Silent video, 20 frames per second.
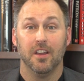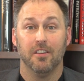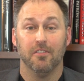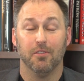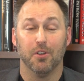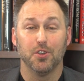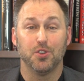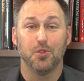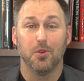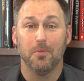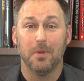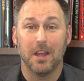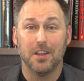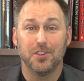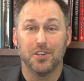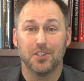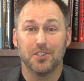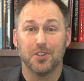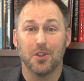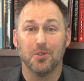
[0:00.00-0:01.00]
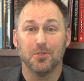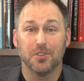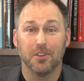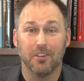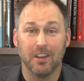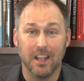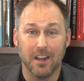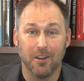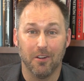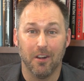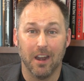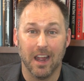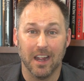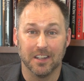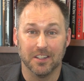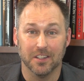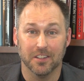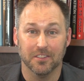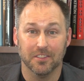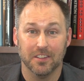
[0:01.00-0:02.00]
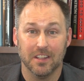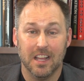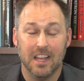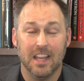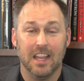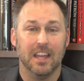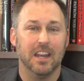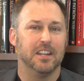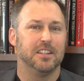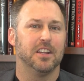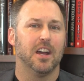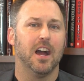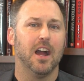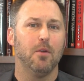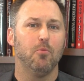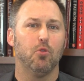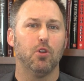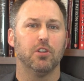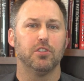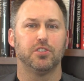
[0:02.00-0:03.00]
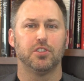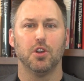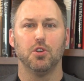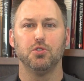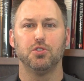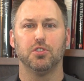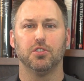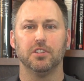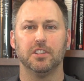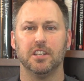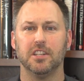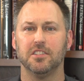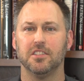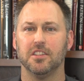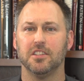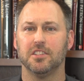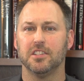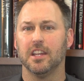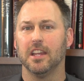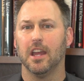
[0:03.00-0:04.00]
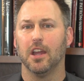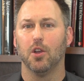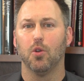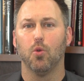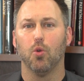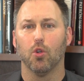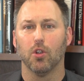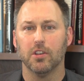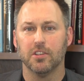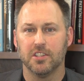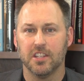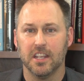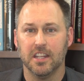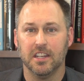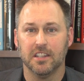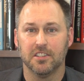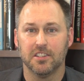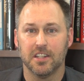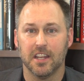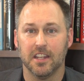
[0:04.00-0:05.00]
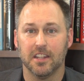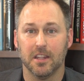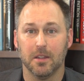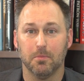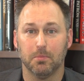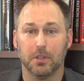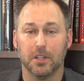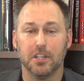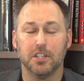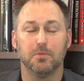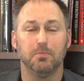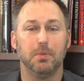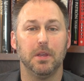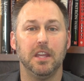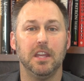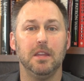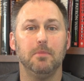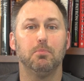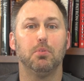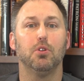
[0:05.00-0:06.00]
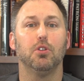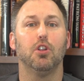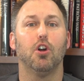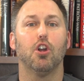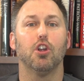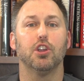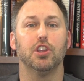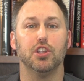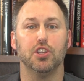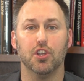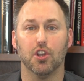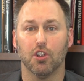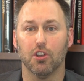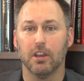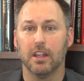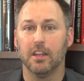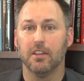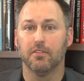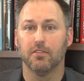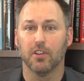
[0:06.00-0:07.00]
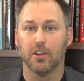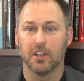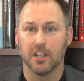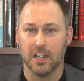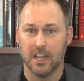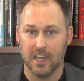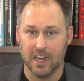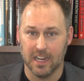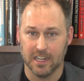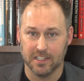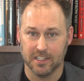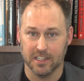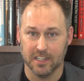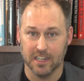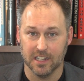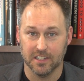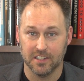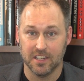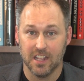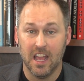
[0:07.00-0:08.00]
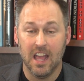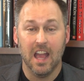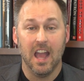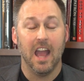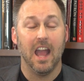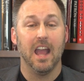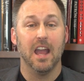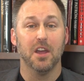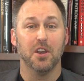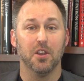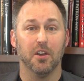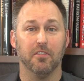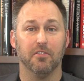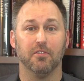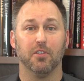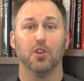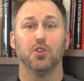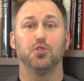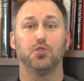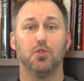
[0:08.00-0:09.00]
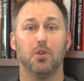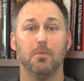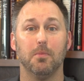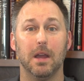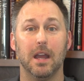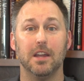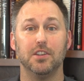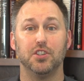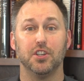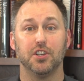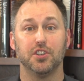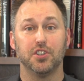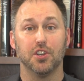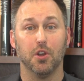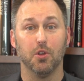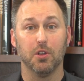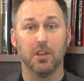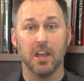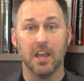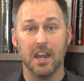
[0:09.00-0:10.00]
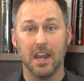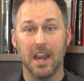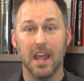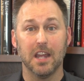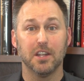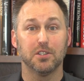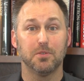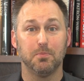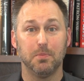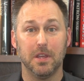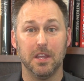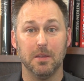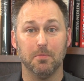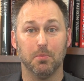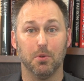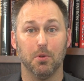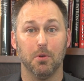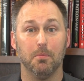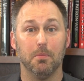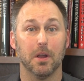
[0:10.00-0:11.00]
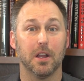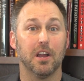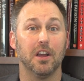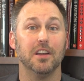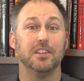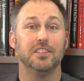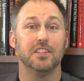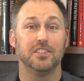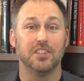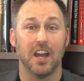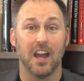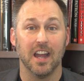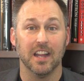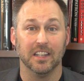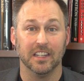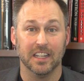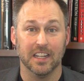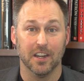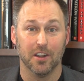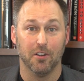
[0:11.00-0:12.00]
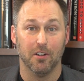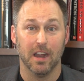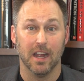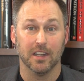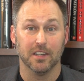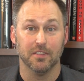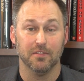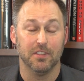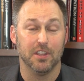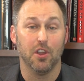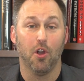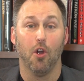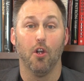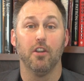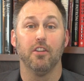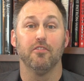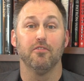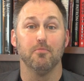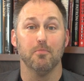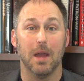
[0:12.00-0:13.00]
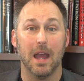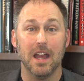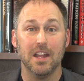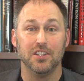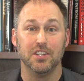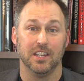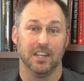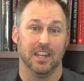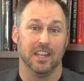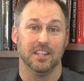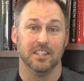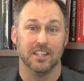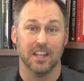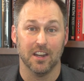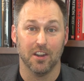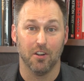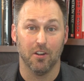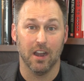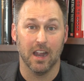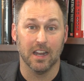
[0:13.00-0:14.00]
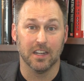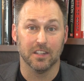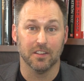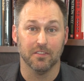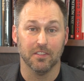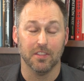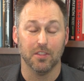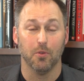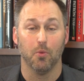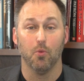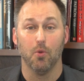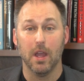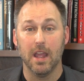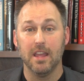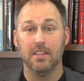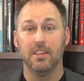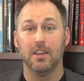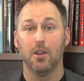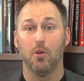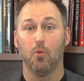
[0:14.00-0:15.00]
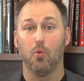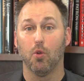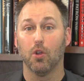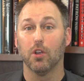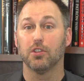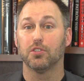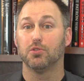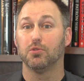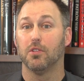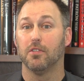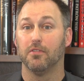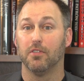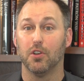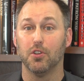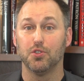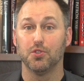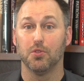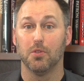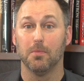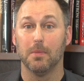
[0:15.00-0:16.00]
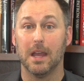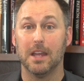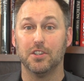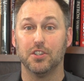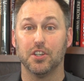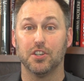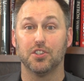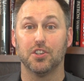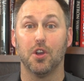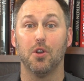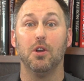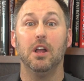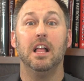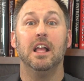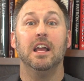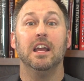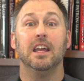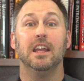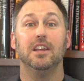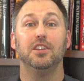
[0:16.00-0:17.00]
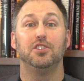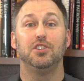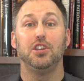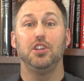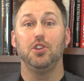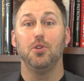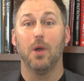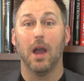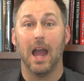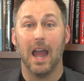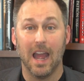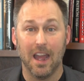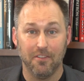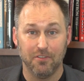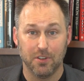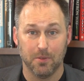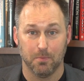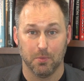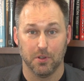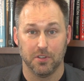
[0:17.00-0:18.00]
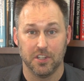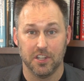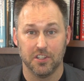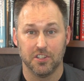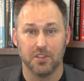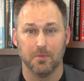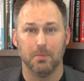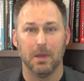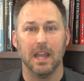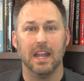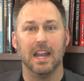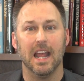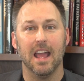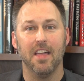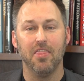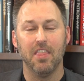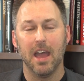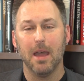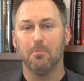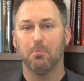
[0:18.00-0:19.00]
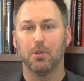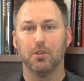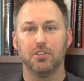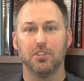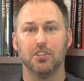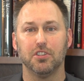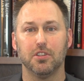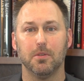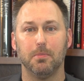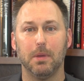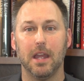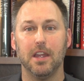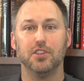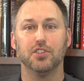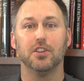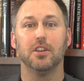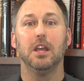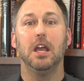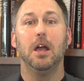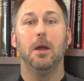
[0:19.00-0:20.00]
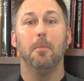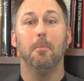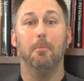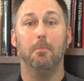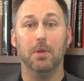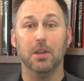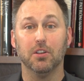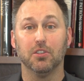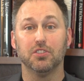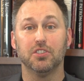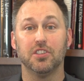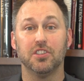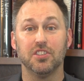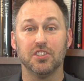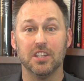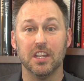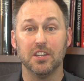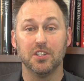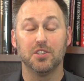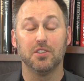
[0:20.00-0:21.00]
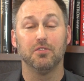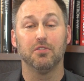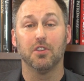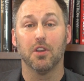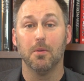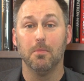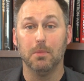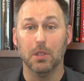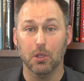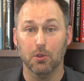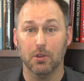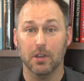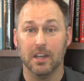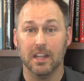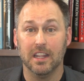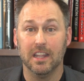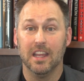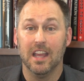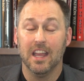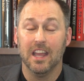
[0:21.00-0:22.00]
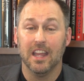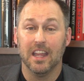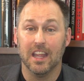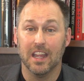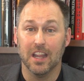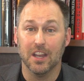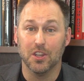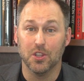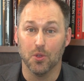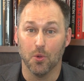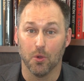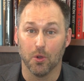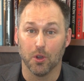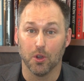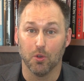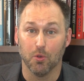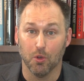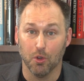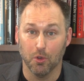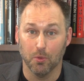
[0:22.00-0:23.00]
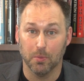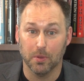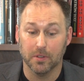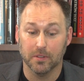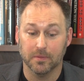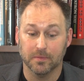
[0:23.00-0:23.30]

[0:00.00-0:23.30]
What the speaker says: virtual magic shows are interactive. In a time where social distancing and quarantine is taking place, people are yearning for connectedness, and a virtual magic show connects people because it's highly interactive. The art of magic is interactive, and the way that it works through a virtual magic show is that you have to participate, and that participation builds a sense of community in your group.